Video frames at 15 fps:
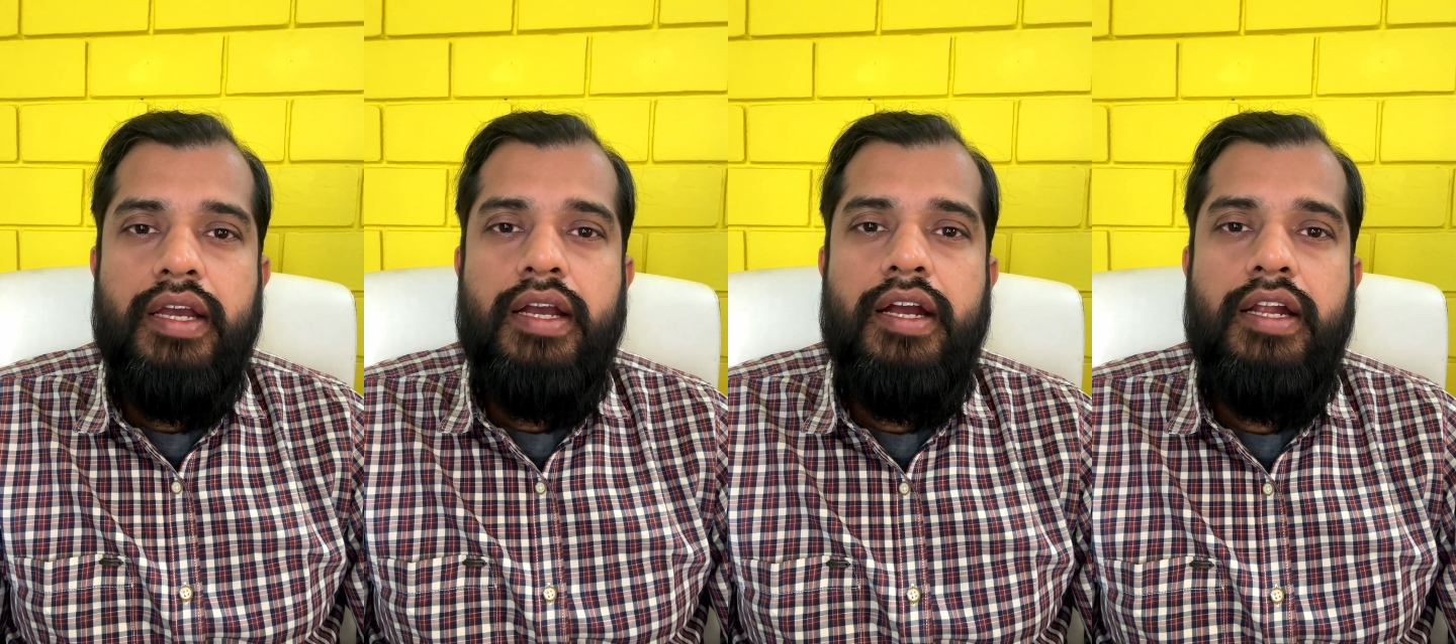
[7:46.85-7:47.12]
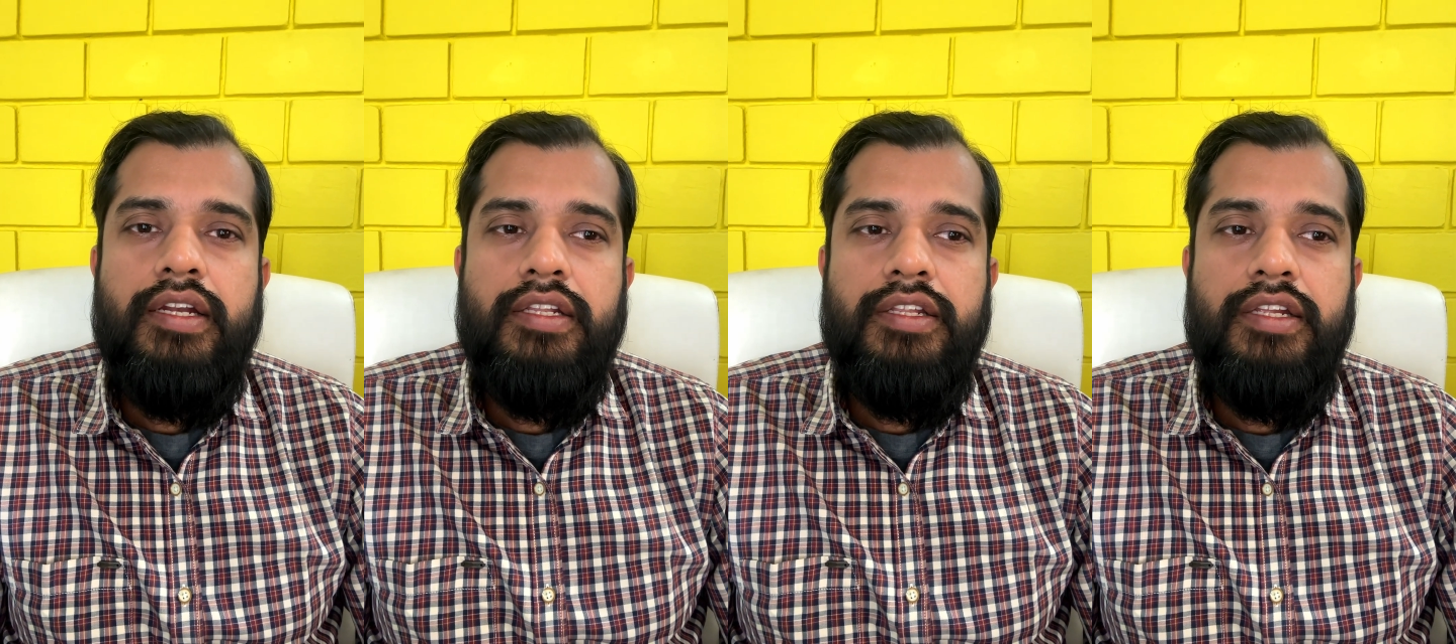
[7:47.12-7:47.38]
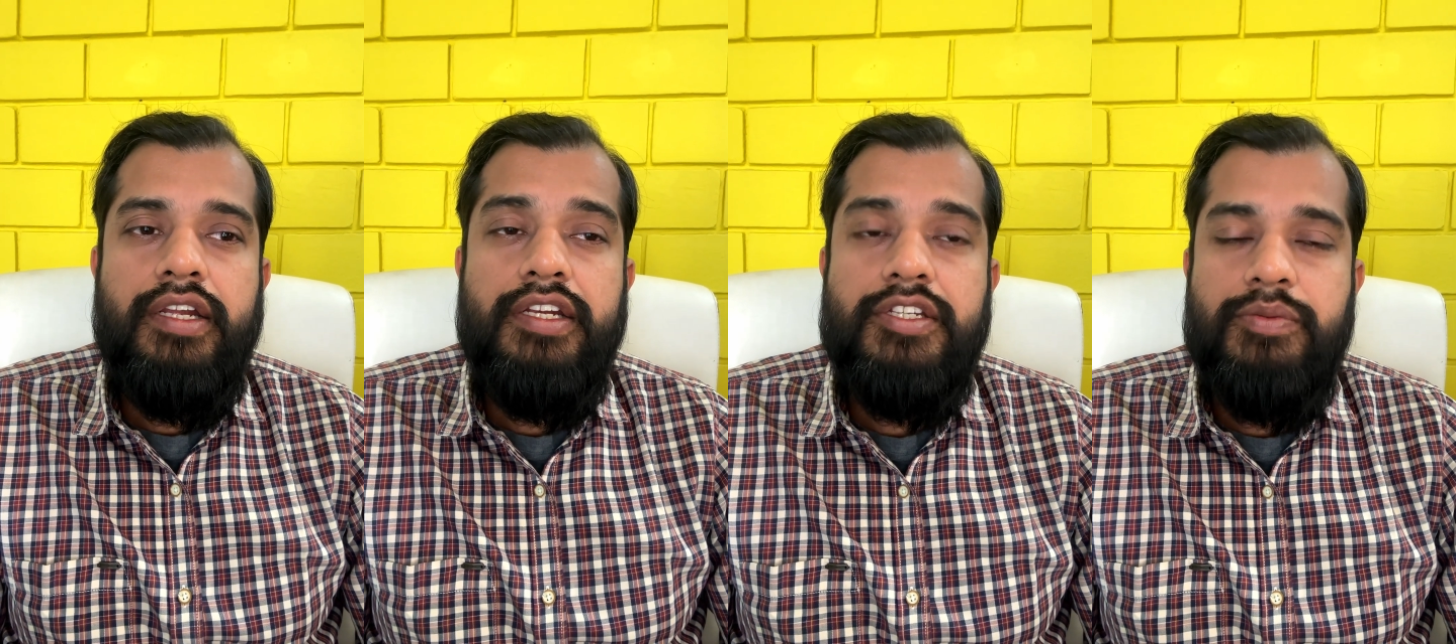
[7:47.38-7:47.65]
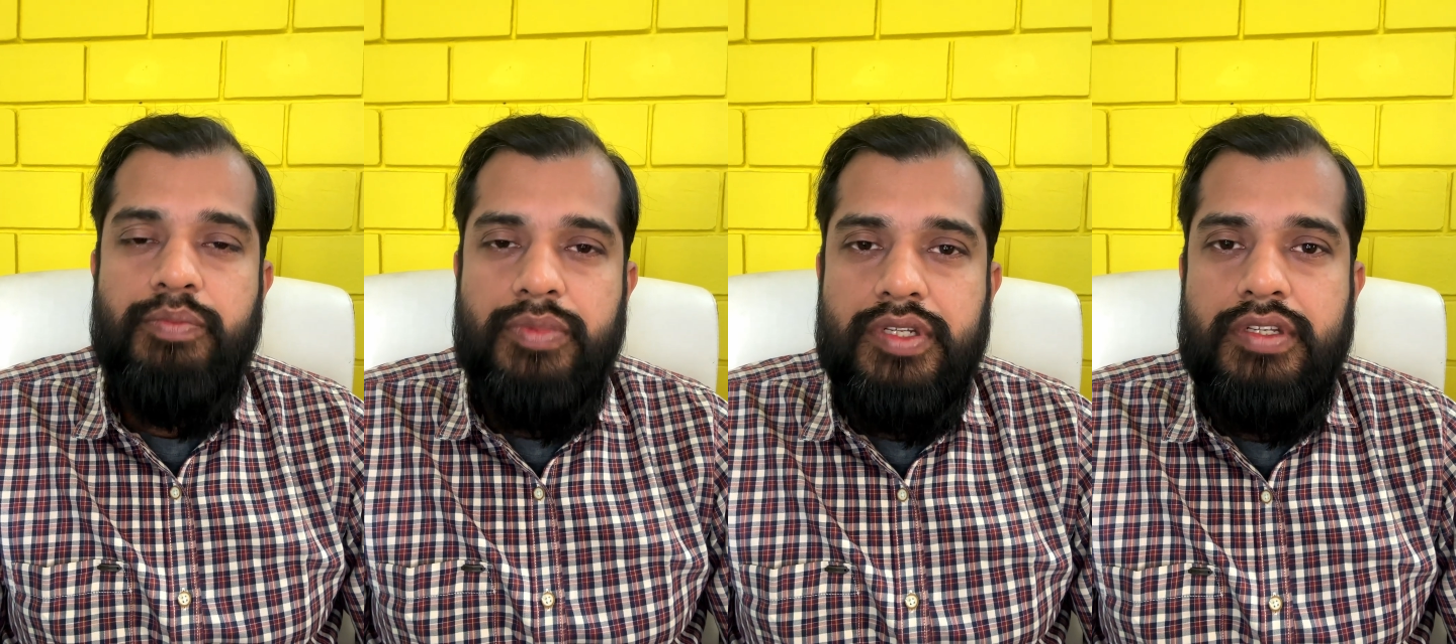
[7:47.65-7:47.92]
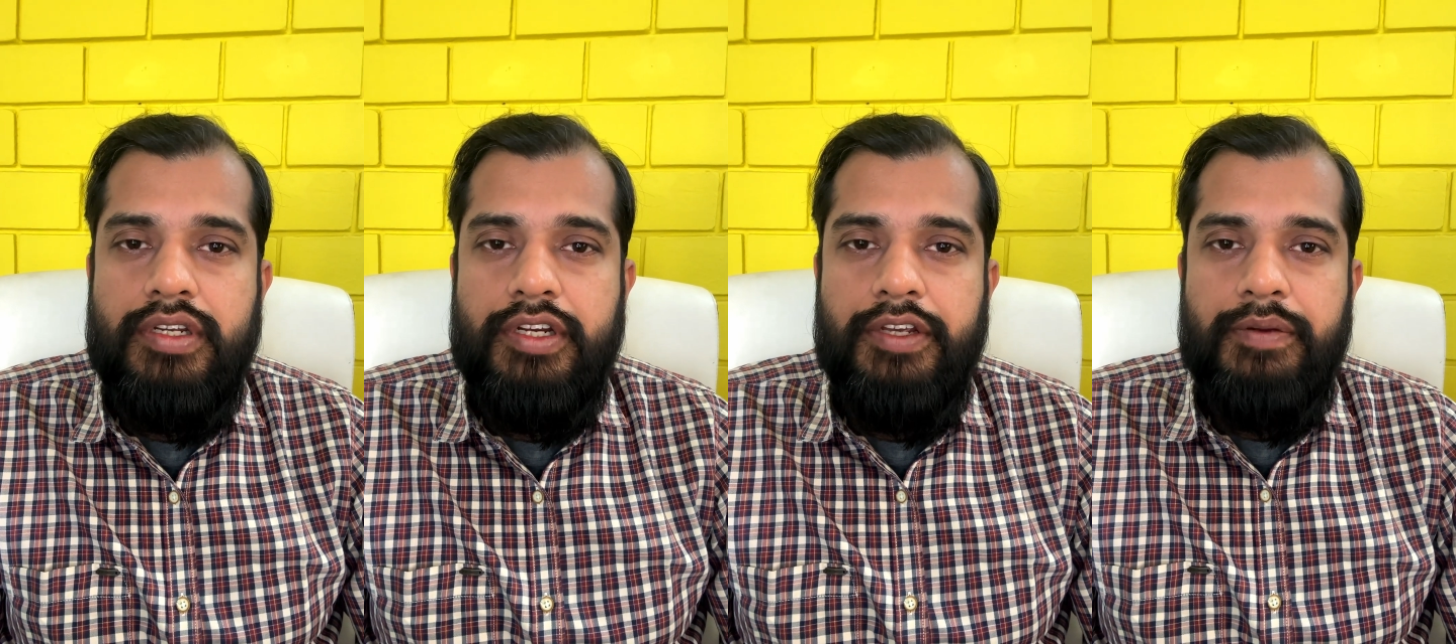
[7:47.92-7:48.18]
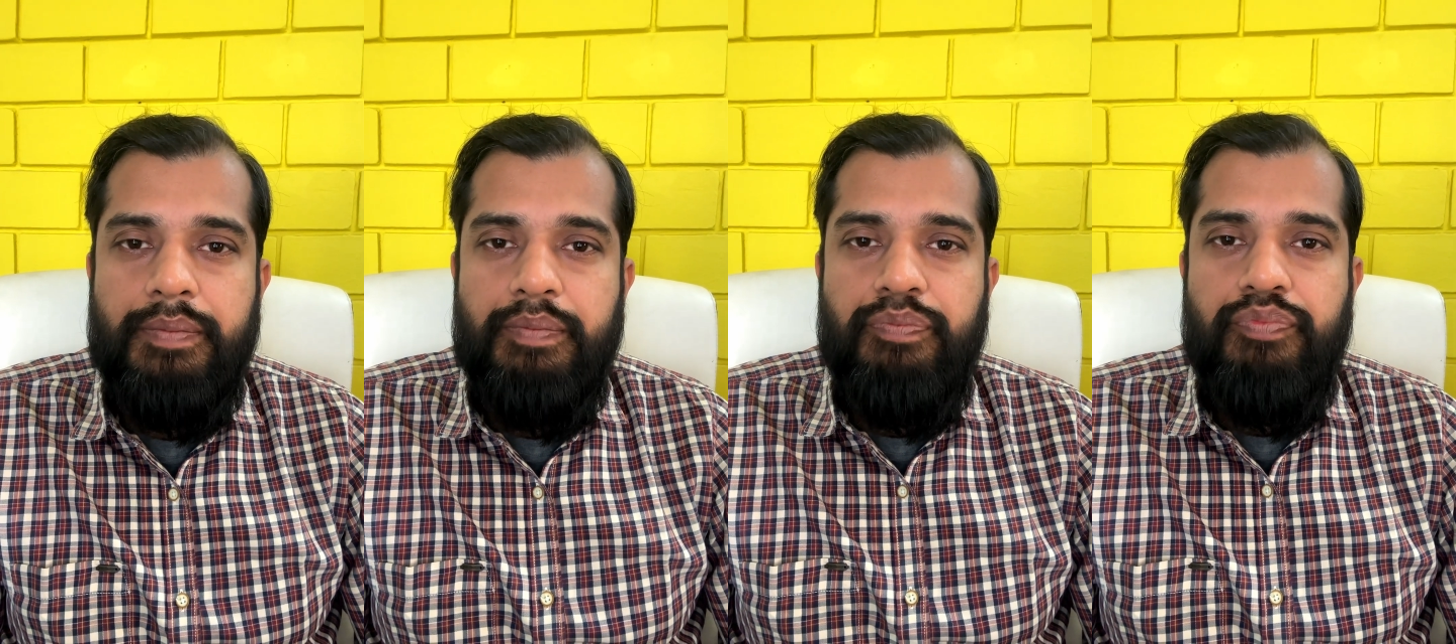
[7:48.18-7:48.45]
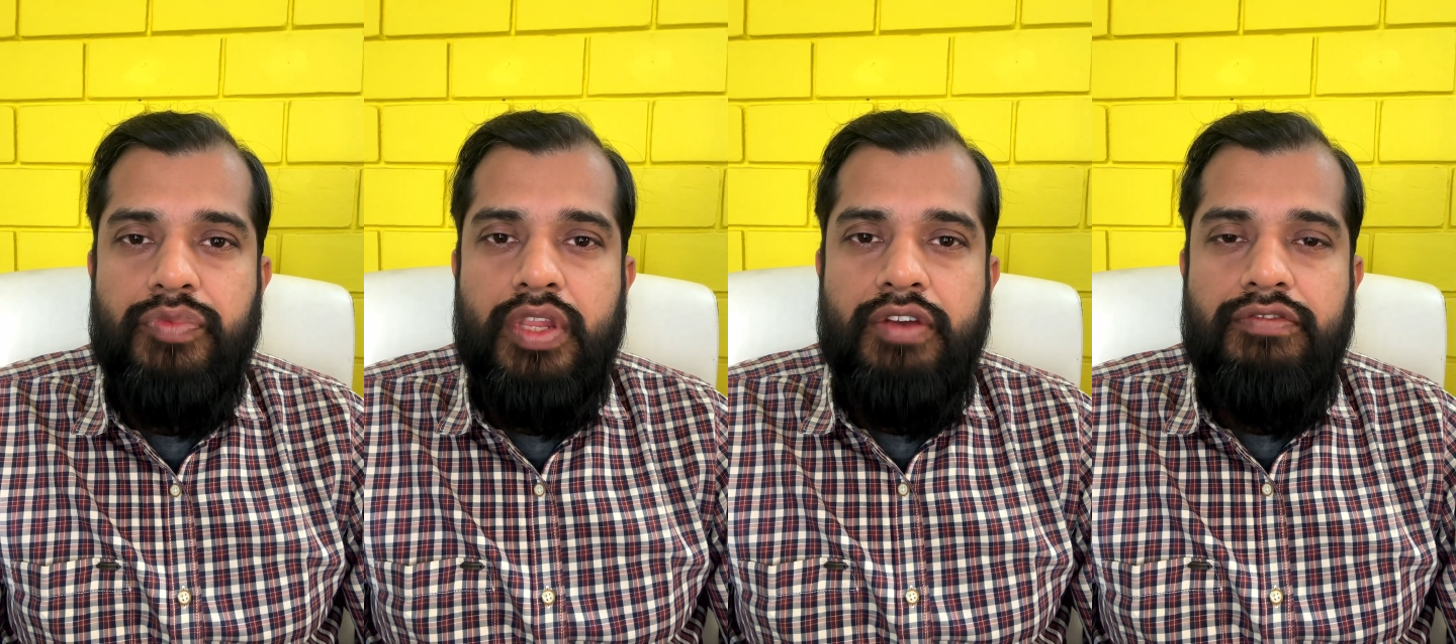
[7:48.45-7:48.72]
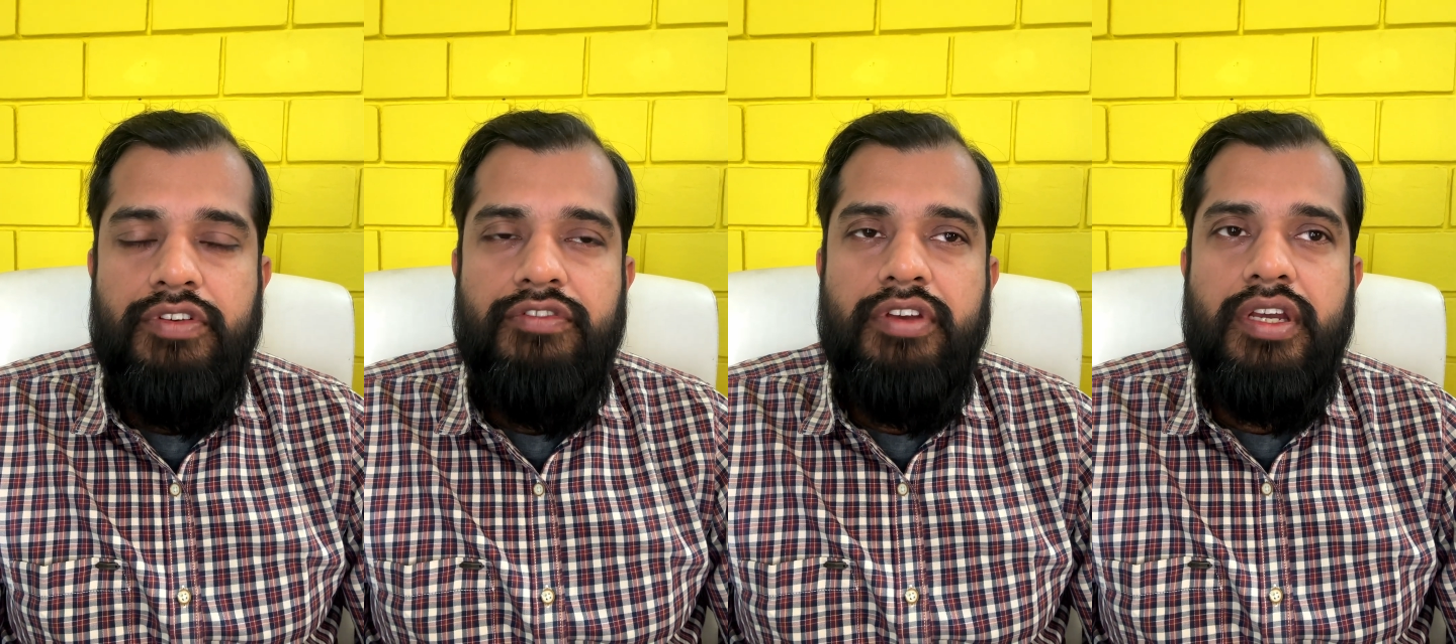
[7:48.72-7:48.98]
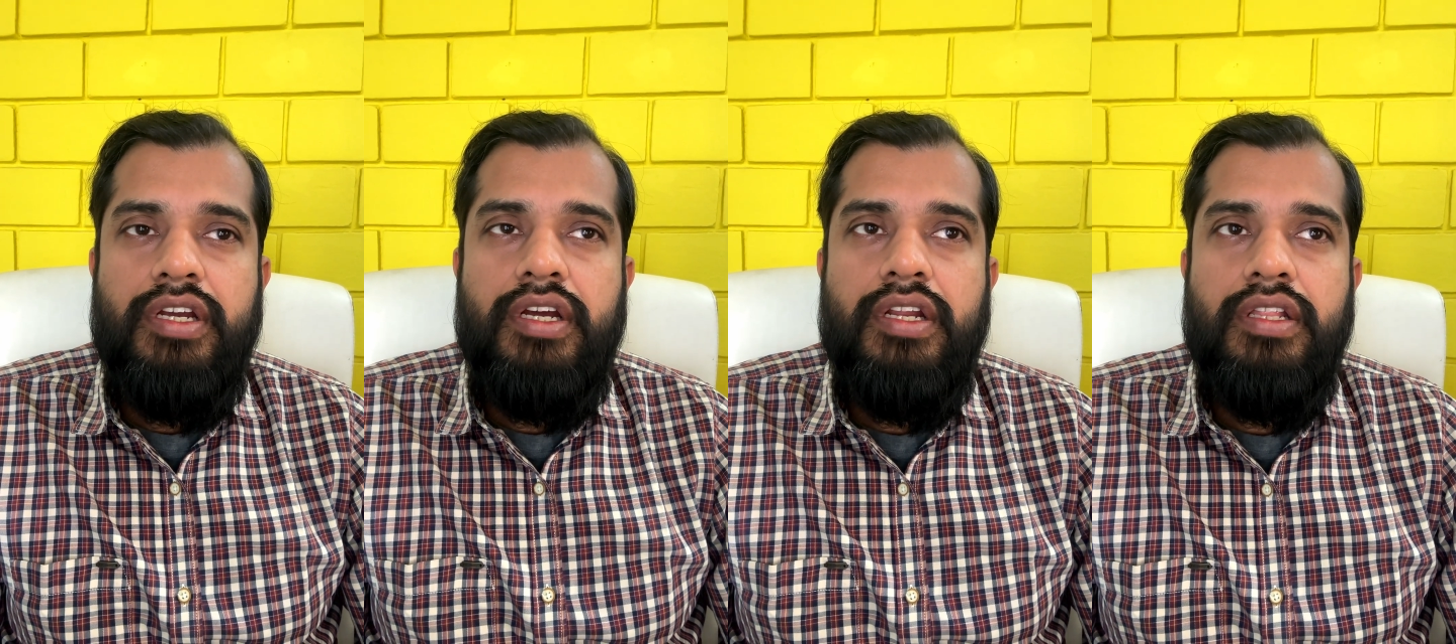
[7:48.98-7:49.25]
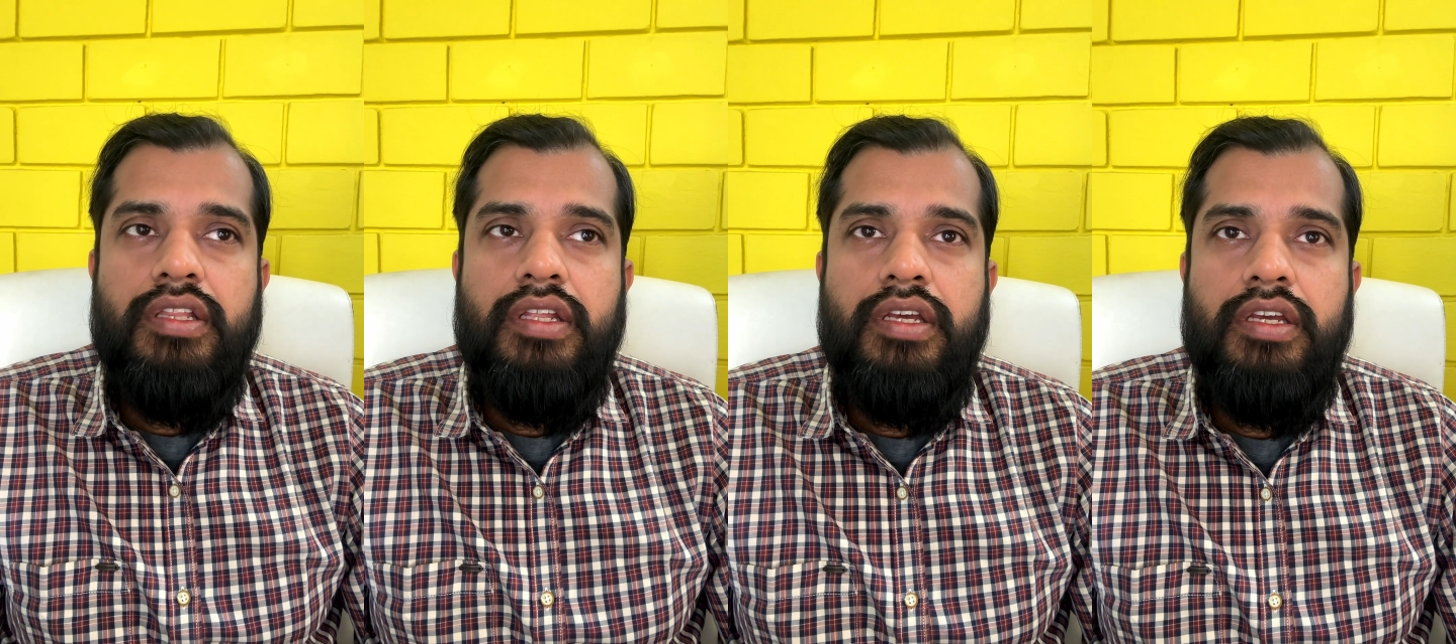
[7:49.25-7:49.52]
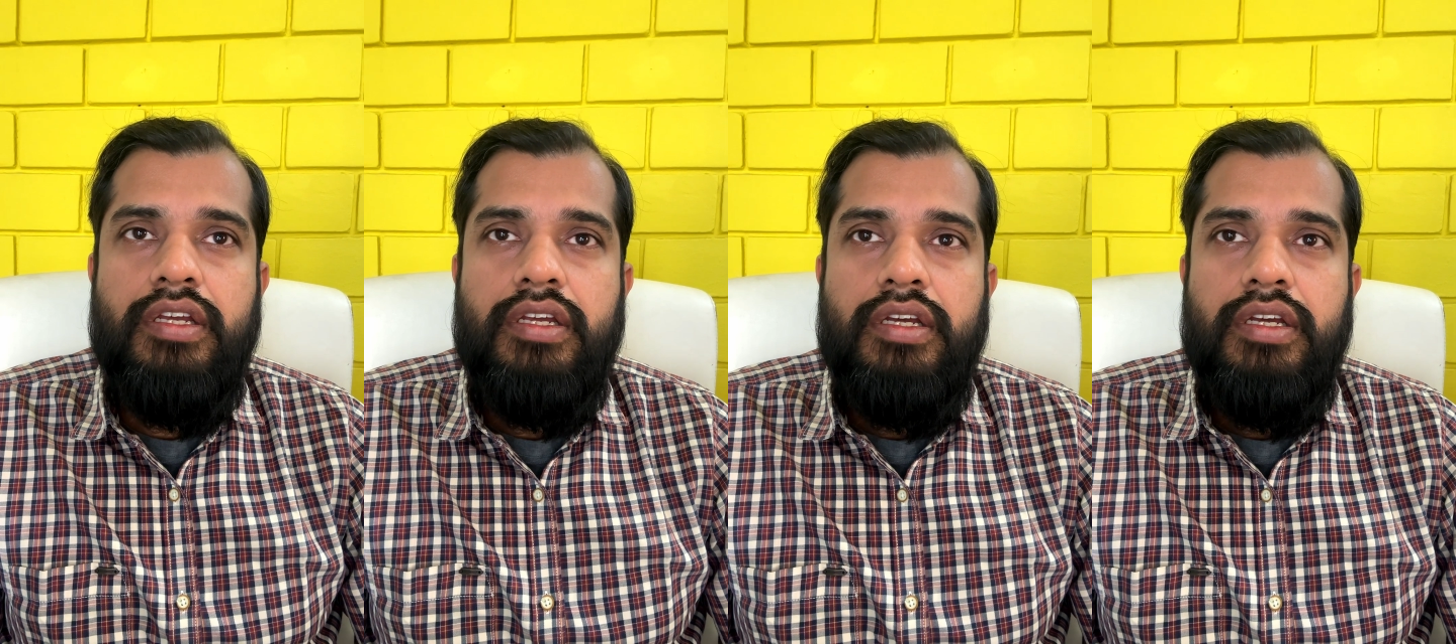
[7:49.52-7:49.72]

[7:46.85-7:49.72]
and its misery. Vivekananda,